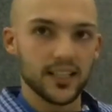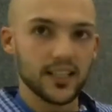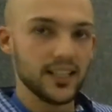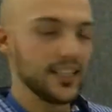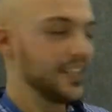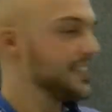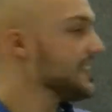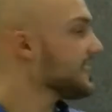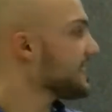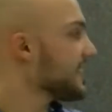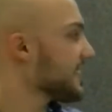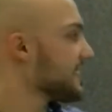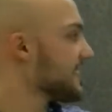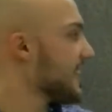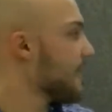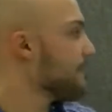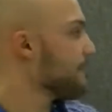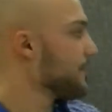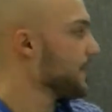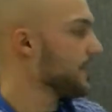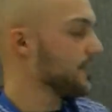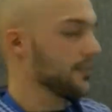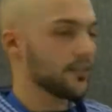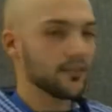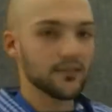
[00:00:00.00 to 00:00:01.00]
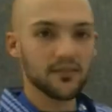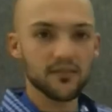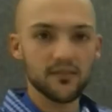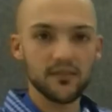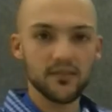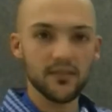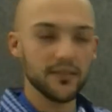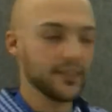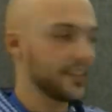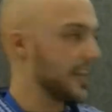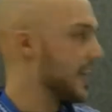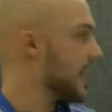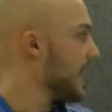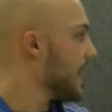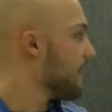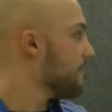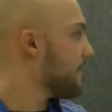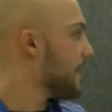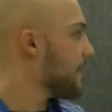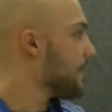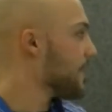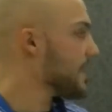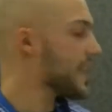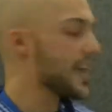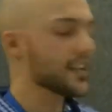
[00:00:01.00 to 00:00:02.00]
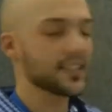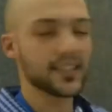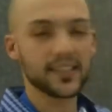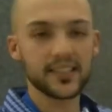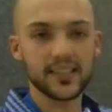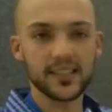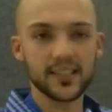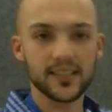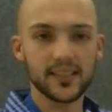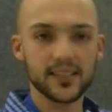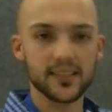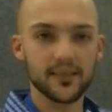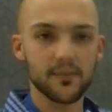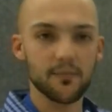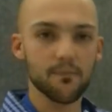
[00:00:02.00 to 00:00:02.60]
In this example, the memory accesses